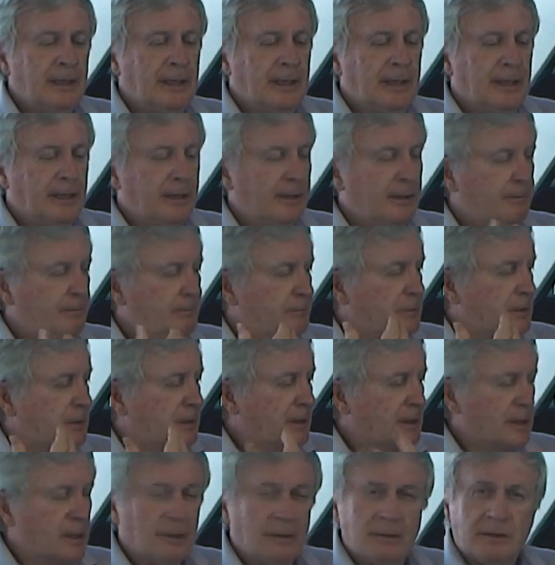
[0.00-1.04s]
You
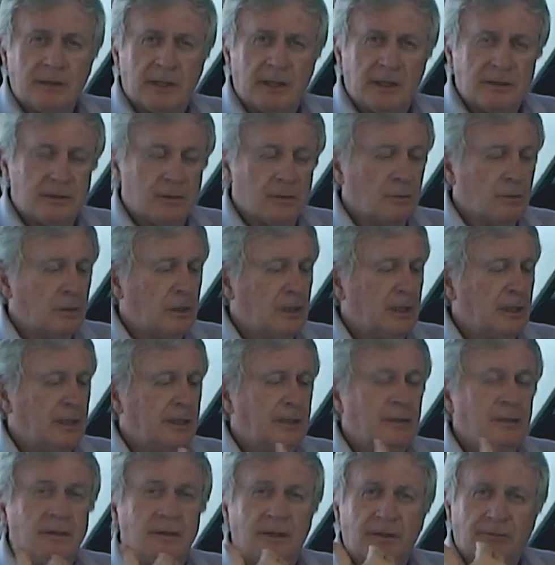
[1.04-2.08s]
can go and taste the
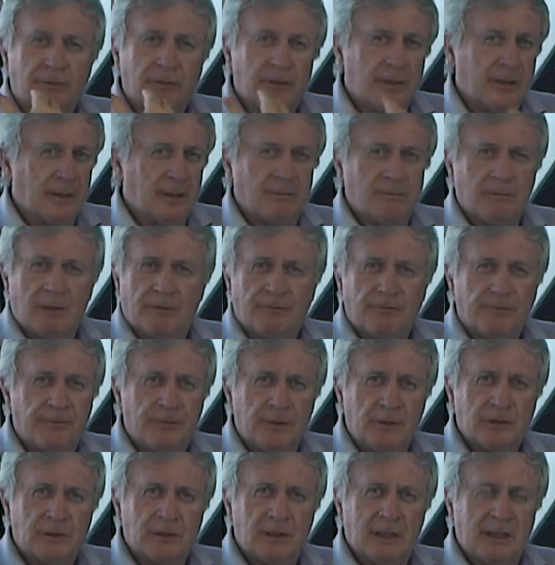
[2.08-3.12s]
wine. They've got a
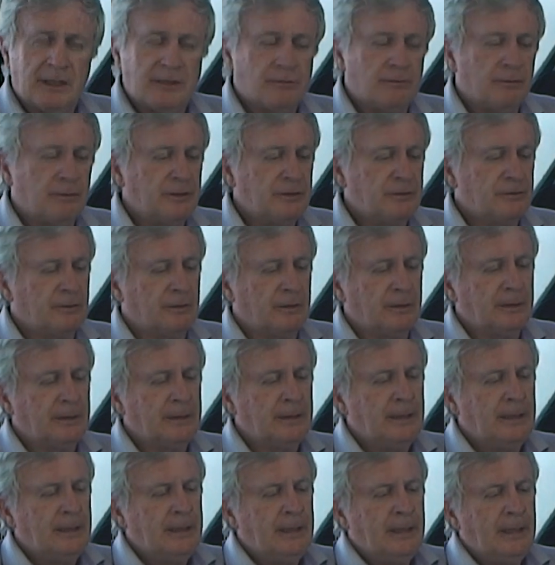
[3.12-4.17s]
first-class restaurant,
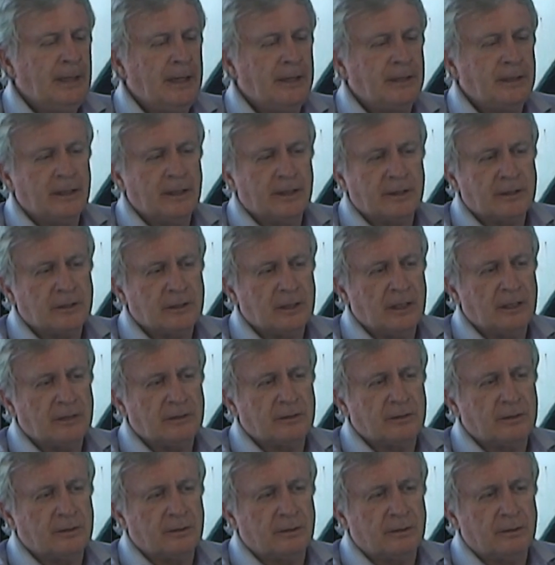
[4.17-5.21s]
and you get a
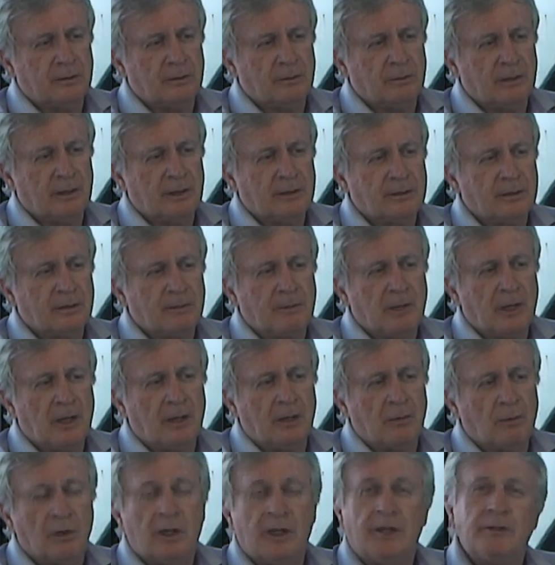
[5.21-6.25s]
chance to
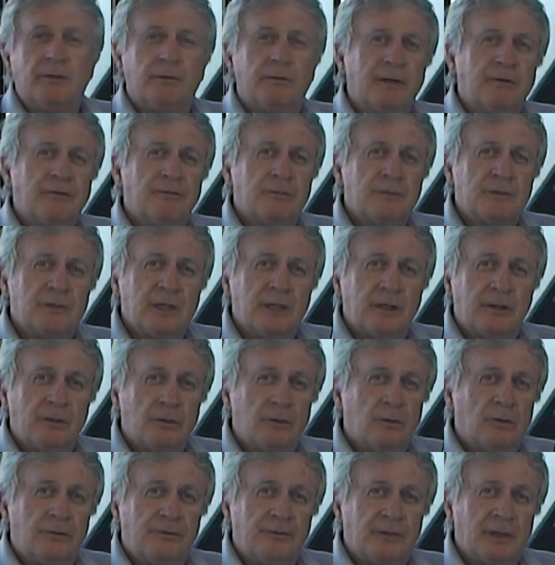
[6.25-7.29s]
buy a wine direct from cellar
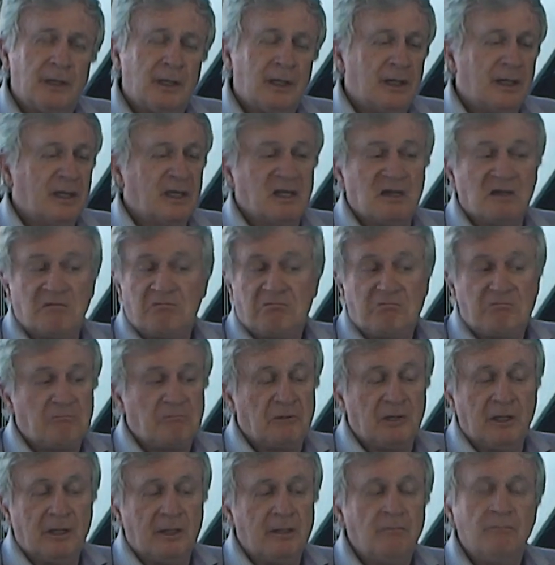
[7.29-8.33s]
door if you like, and
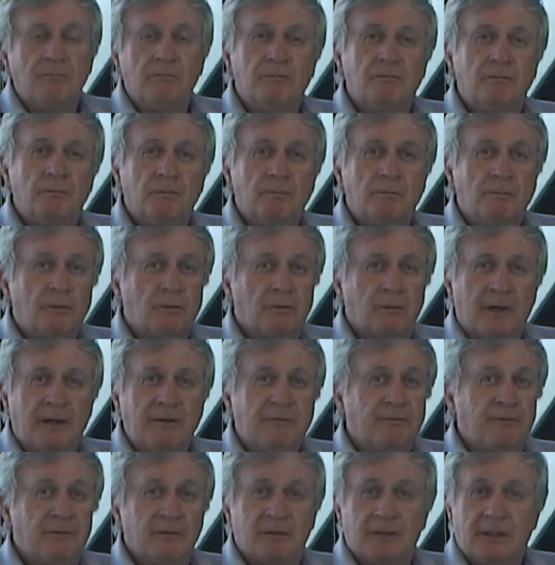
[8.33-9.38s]
really
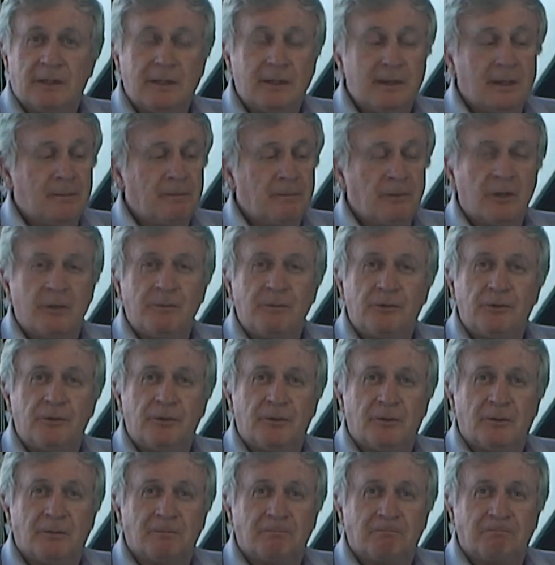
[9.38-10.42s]
great for the bottom
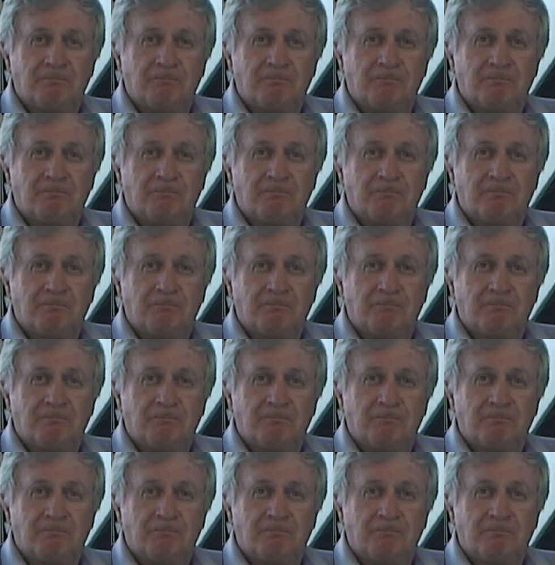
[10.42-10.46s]
drawer.